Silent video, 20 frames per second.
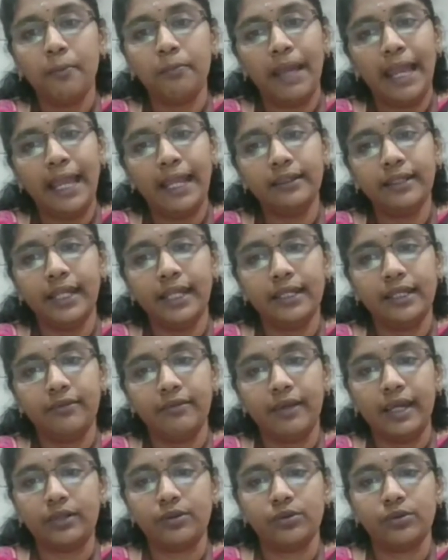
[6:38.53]
bank
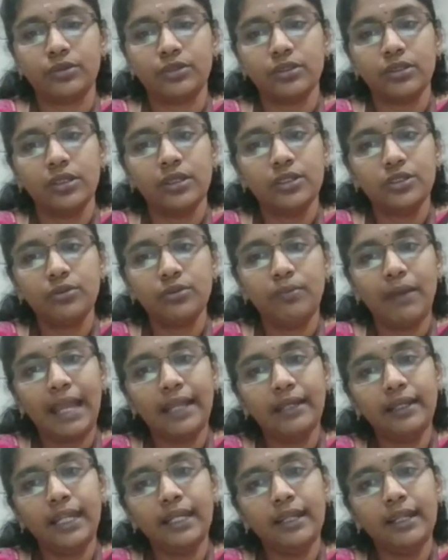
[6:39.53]
data warehouse. So
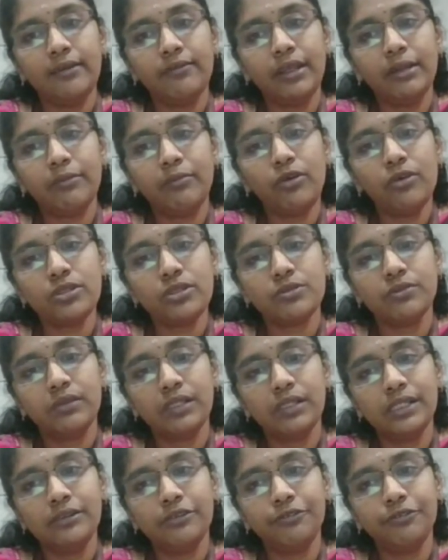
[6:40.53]
bank data warehouse
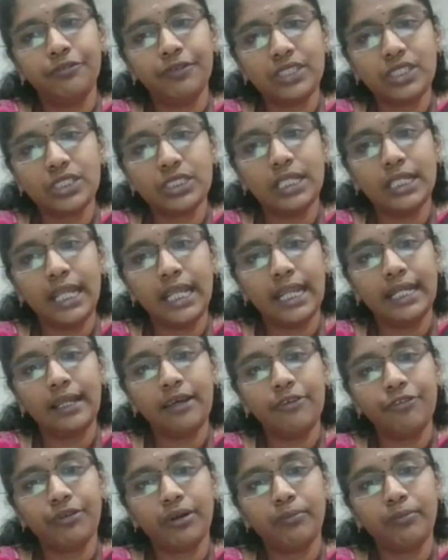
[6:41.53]
will fetch the
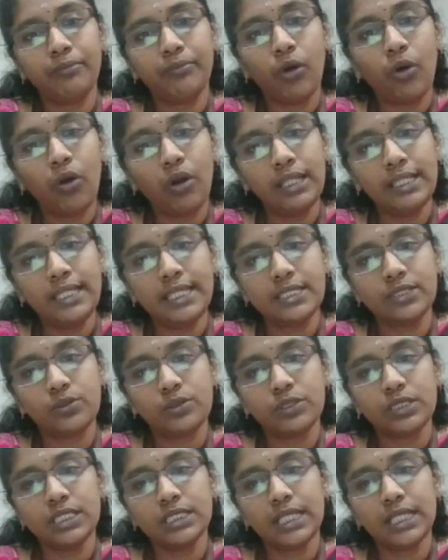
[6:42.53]
data from all these
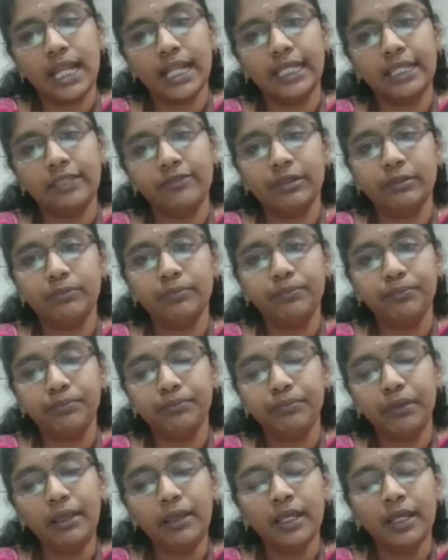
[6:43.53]
sources, and it will
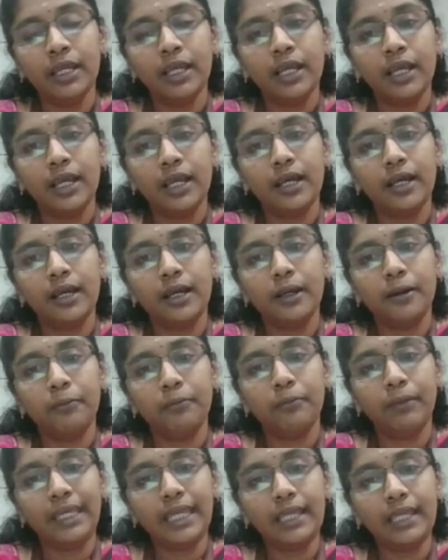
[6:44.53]
be
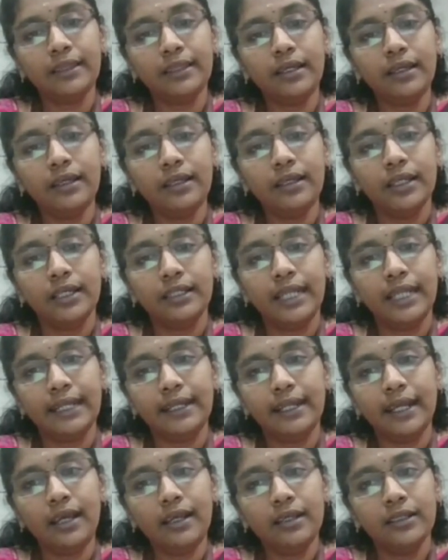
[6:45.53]
making the
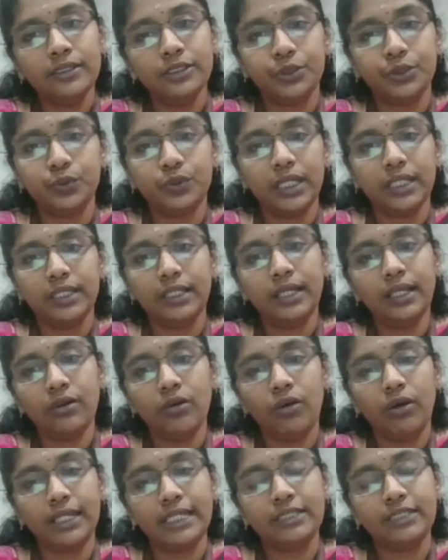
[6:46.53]
data together,
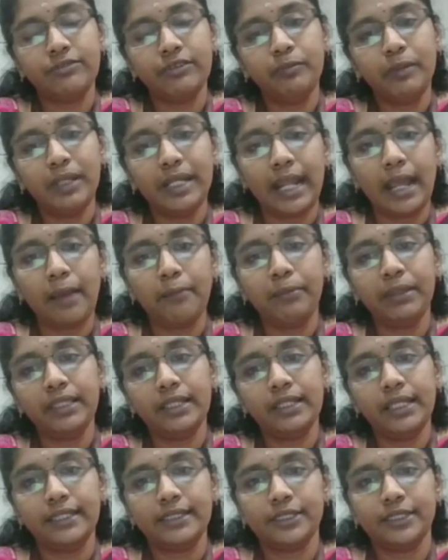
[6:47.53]
or it will be wrapping
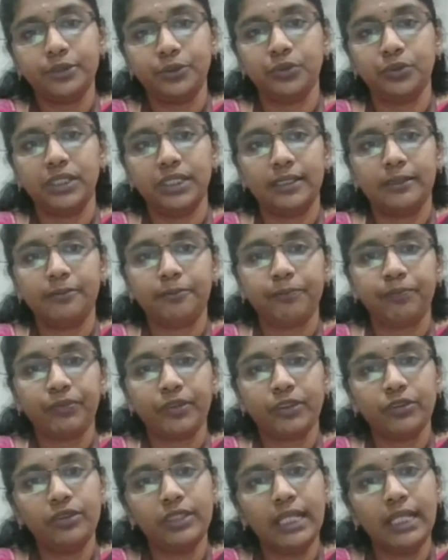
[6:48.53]
the data together.
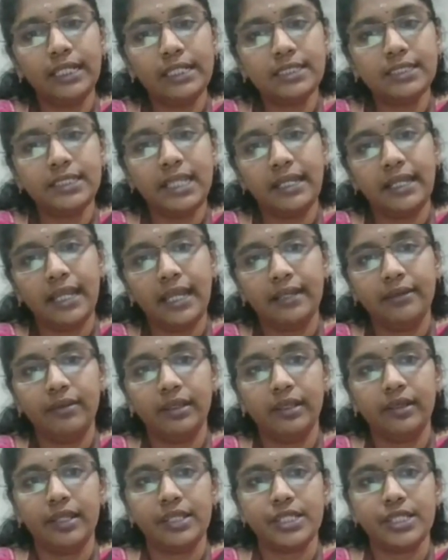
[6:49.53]
So that is data
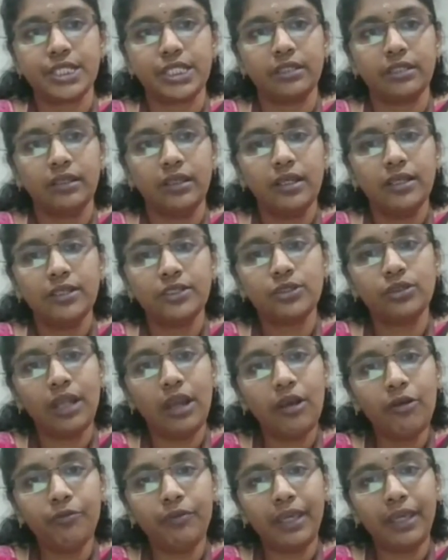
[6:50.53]
integration. So
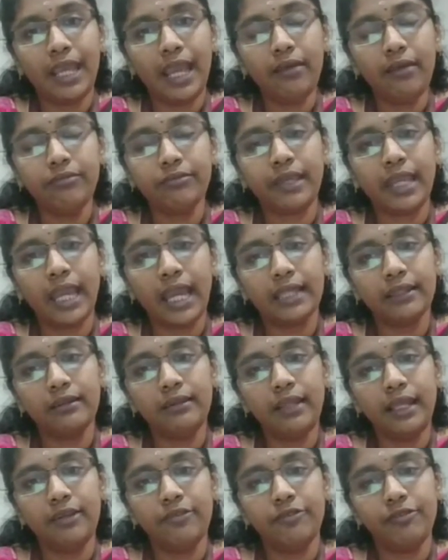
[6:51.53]
now we have
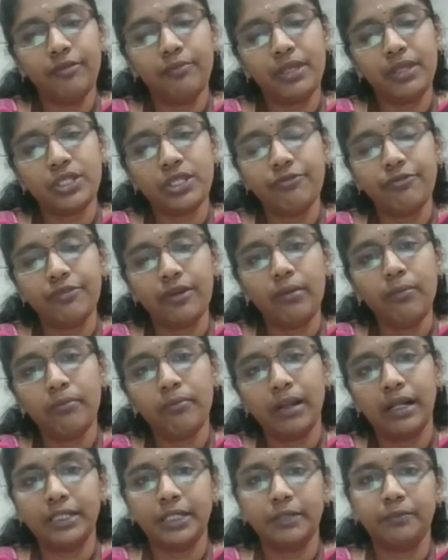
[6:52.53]
gathered the information from
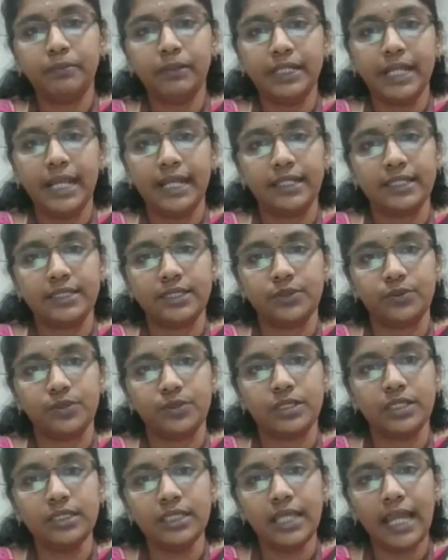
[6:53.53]
multiple data
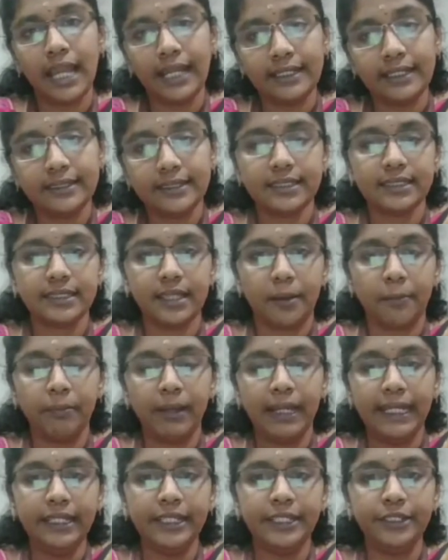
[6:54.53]
sources, and it is
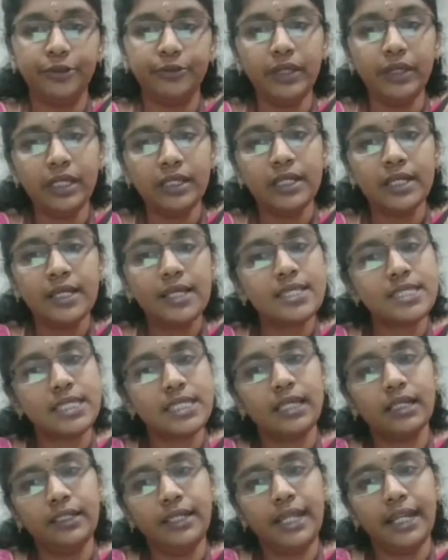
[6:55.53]
combined into a
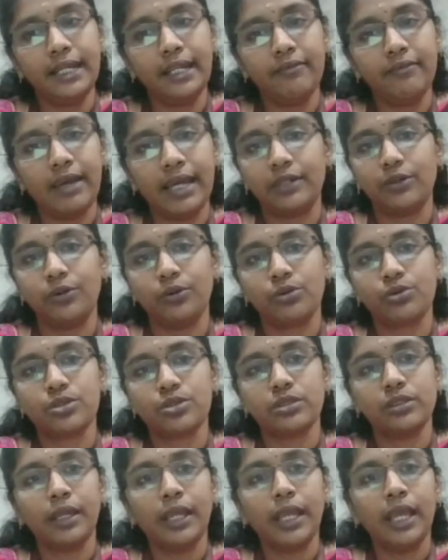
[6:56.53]
single data
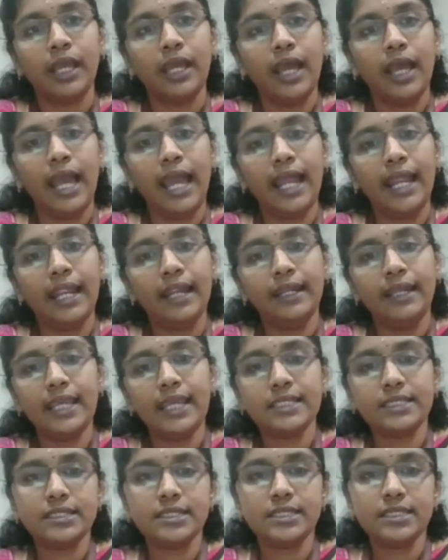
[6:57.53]
warehouse. And
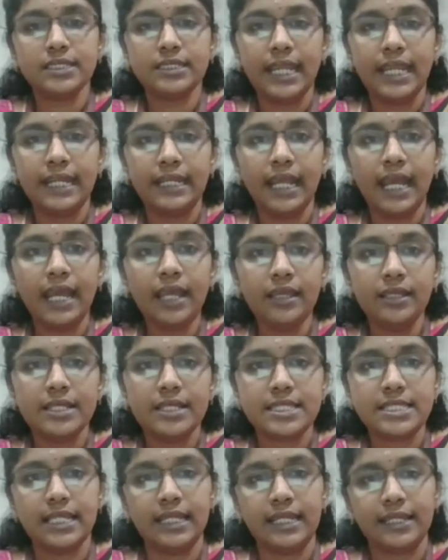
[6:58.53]
next is data
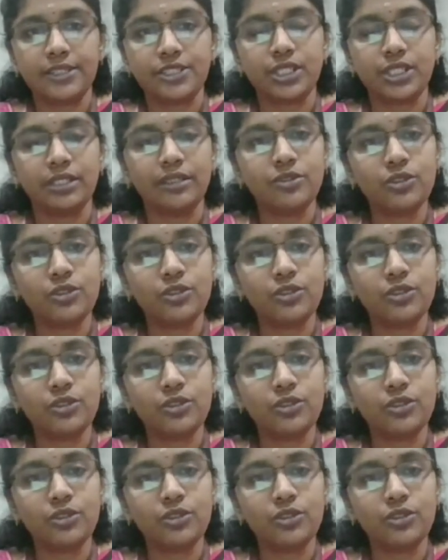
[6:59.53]
selection.